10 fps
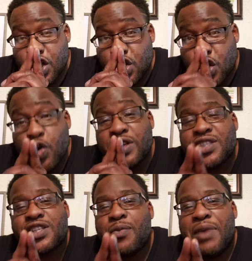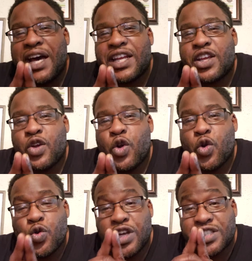do it to somebody
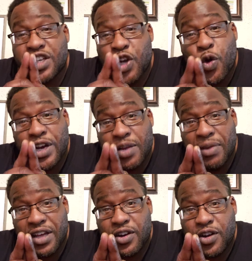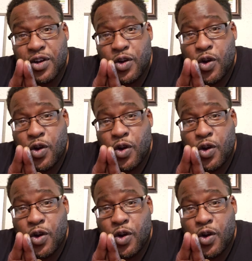who doesn't know any better,